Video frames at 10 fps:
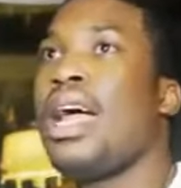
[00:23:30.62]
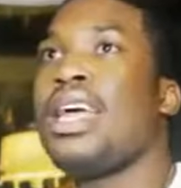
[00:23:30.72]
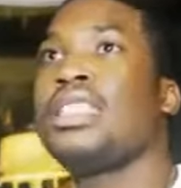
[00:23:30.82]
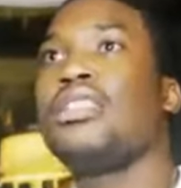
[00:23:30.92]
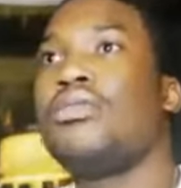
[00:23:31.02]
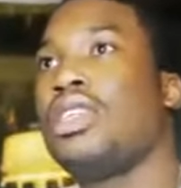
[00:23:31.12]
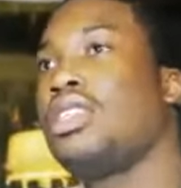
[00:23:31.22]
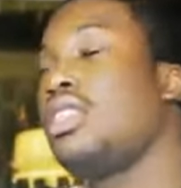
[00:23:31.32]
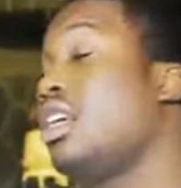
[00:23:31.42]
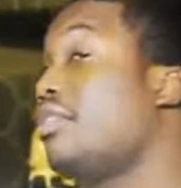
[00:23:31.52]
I actually
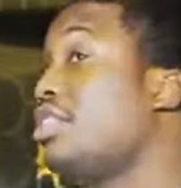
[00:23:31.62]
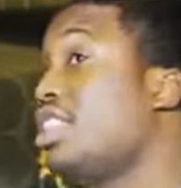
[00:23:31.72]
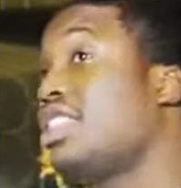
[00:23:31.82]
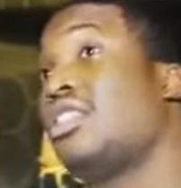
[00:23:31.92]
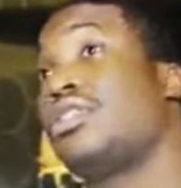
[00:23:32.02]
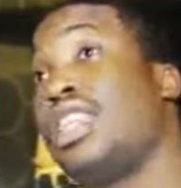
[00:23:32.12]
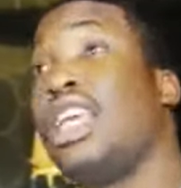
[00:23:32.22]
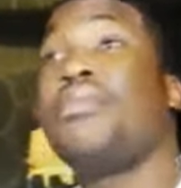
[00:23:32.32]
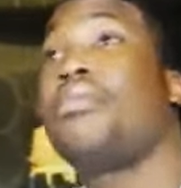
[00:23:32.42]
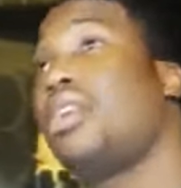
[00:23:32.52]
want to see other niggas
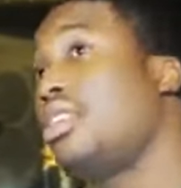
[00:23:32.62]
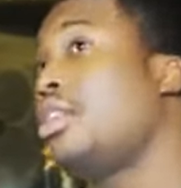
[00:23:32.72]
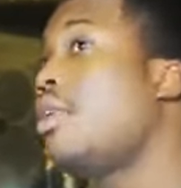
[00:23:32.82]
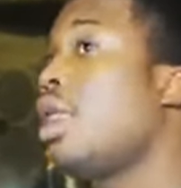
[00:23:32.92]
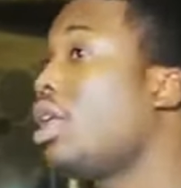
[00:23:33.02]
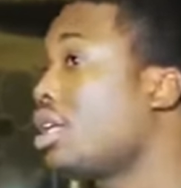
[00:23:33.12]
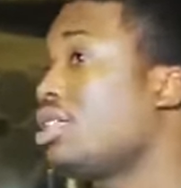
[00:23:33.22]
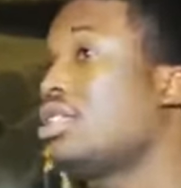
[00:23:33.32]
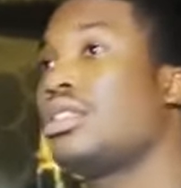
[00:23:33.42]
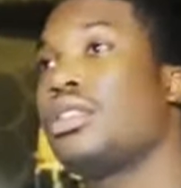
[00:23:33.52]
get money,
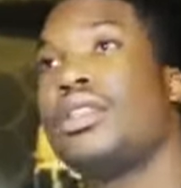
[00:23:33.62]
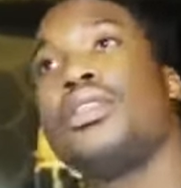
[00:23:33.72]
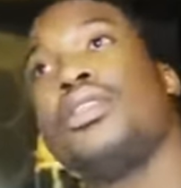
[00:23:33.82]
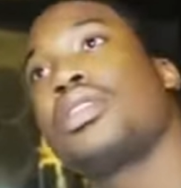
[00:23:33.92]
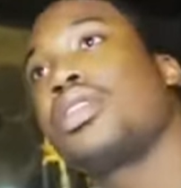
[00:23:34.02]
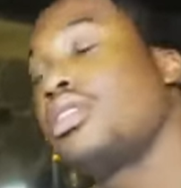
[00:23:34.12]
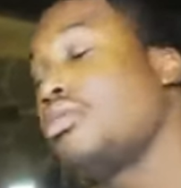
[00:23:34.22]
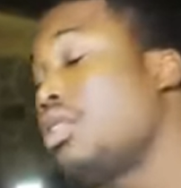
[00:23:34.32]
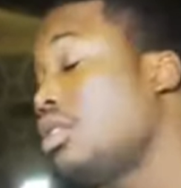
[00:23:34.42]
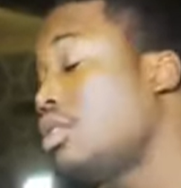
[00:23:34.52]
cause,
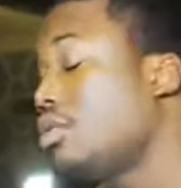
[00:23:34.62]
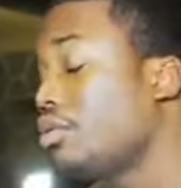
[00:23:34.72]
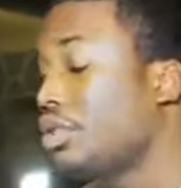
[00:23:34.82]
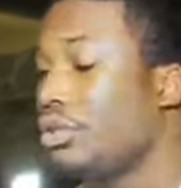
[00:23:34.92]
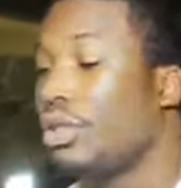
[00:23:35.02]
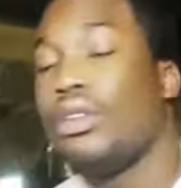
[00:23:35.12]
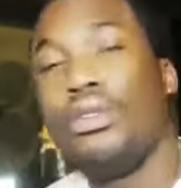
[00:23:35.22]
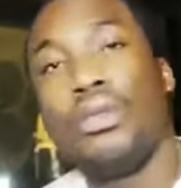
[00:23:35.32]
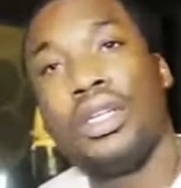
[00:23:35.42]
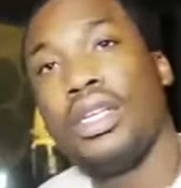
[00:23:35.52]
cause when when you
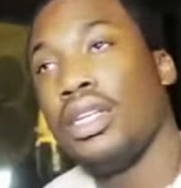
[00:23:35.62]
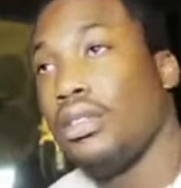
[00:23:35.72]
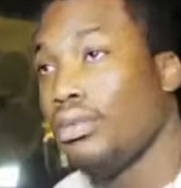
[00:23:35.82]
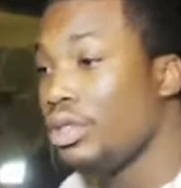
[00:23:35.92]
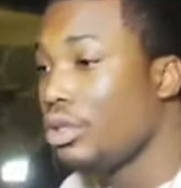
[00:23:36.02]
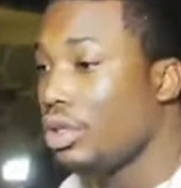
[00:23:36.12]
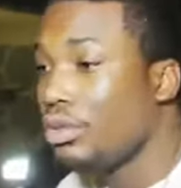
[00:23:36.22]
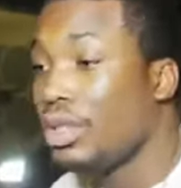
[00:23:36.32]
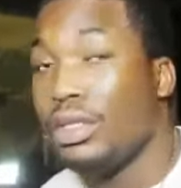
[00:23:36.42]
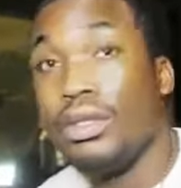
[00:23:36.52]
only one getting, when you
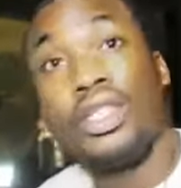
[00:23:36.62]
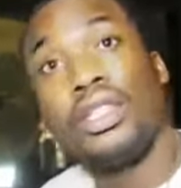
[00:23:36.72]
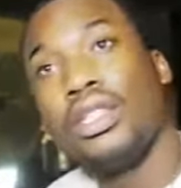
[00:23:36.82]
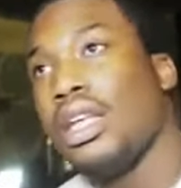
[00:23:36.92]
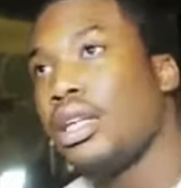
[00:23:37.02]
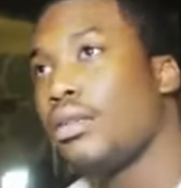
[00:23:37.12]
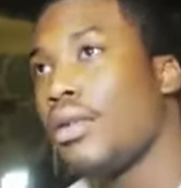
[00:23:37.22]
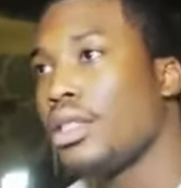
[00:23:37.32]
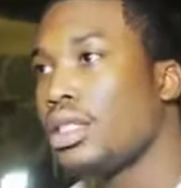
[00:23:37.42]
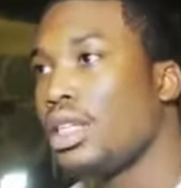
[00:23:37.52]
only one doing your thing,
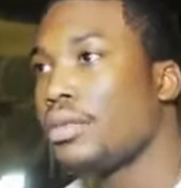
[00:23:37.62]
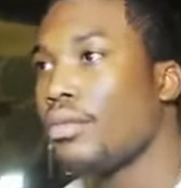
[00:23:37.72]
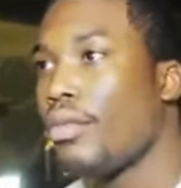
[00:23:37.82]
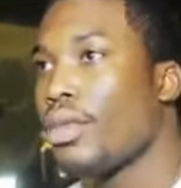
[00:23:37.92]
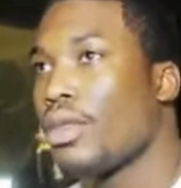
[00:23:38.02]
it's like